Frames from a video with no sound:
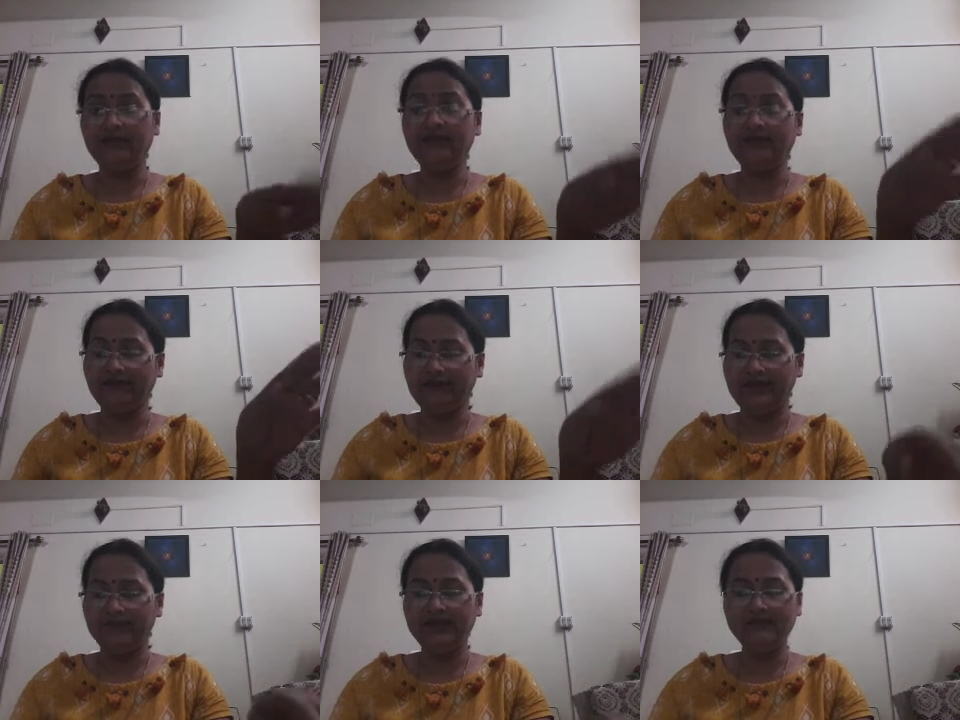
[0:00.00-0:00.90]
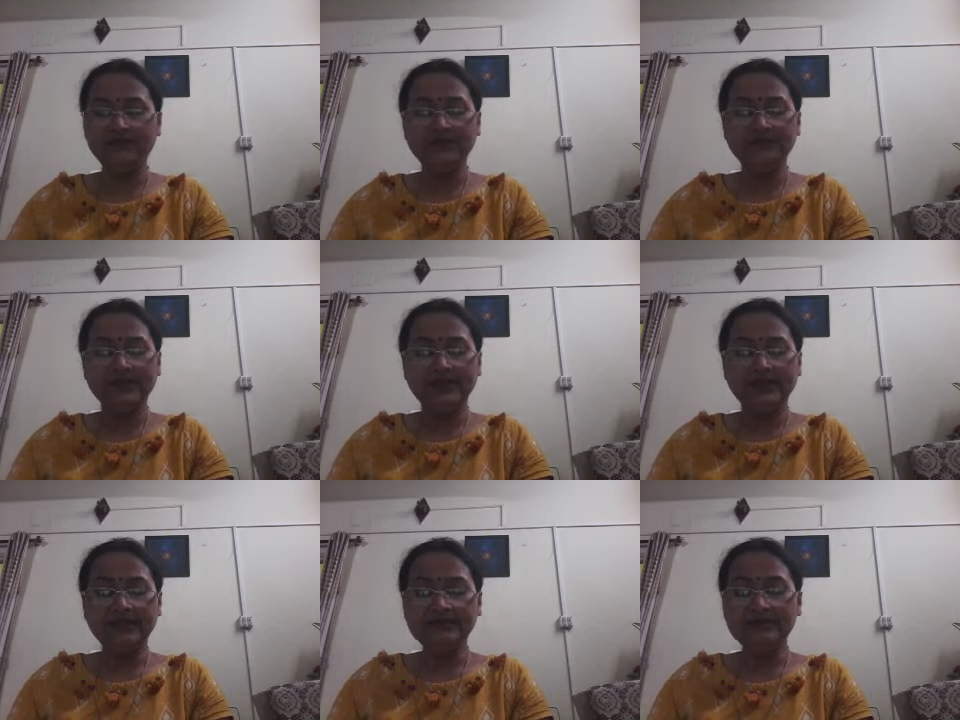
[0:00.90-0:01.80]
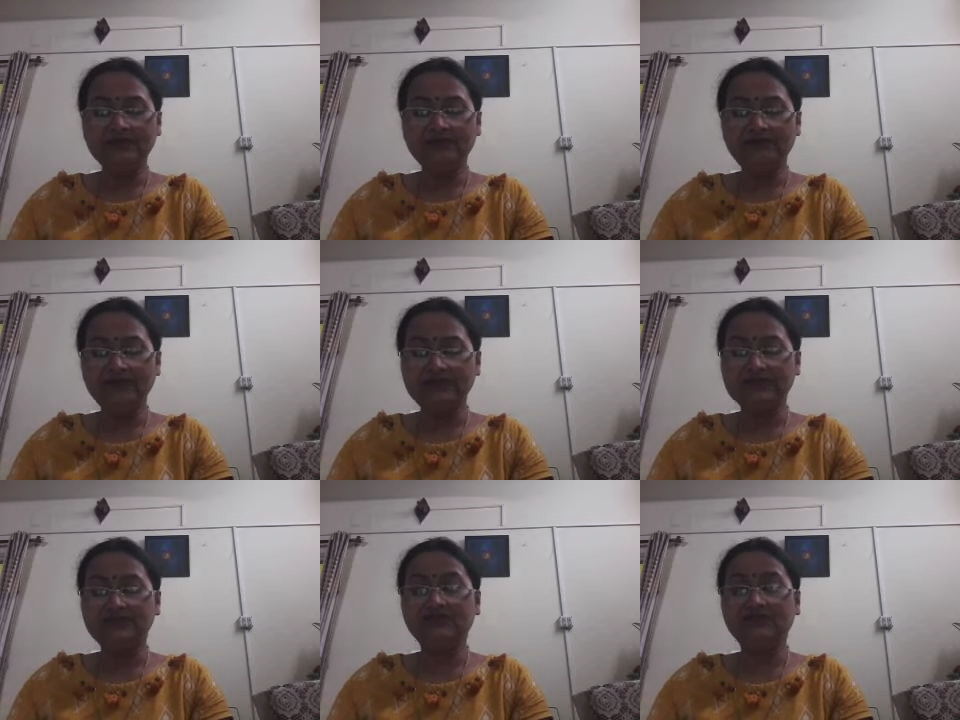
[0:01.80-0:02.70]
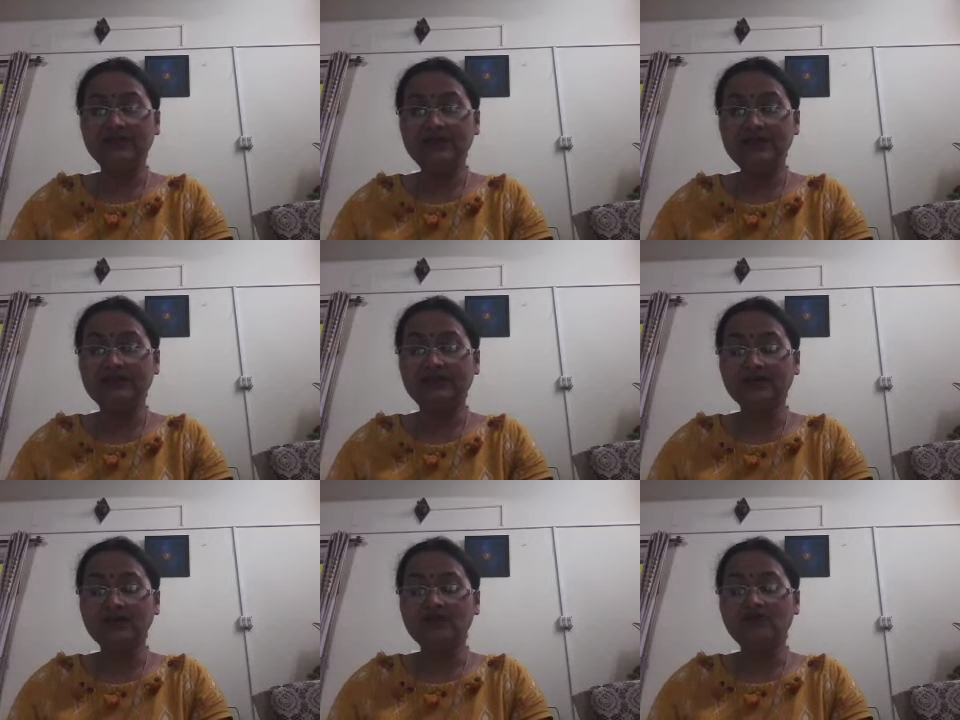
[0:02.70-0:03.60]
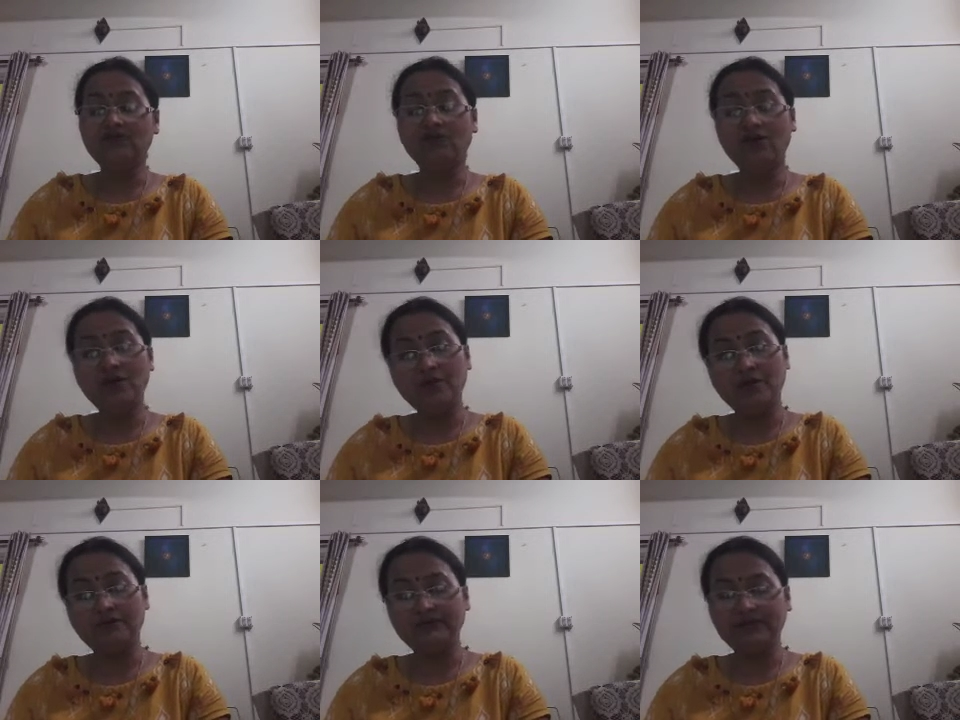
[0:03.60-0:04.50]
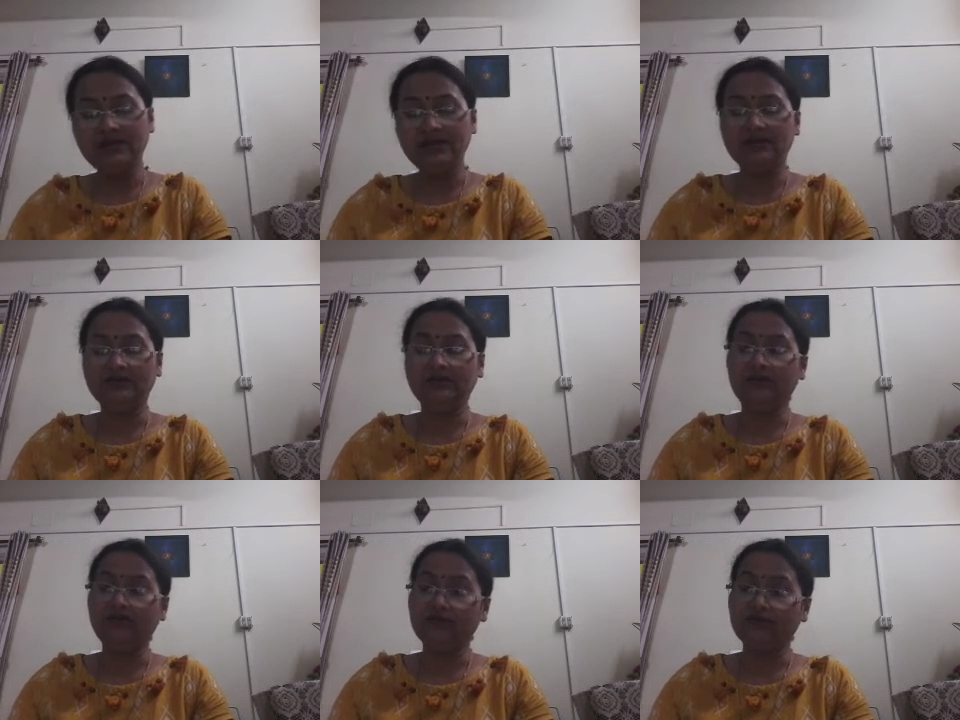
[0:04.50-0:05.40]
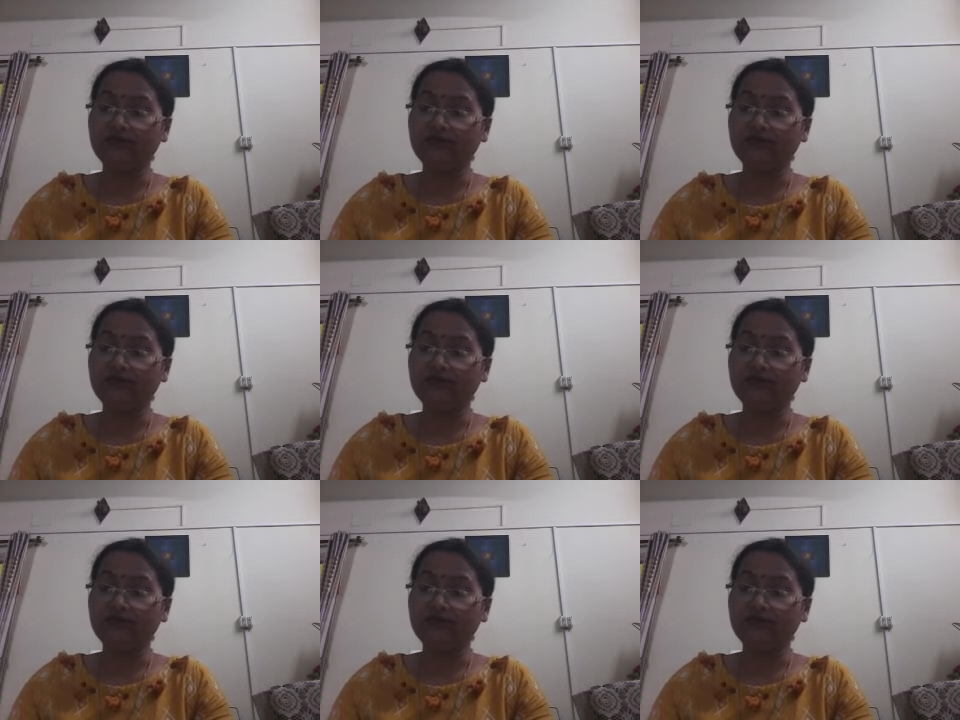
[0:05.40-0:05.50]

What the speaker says: Okay, flapping its wings to feel the warmth of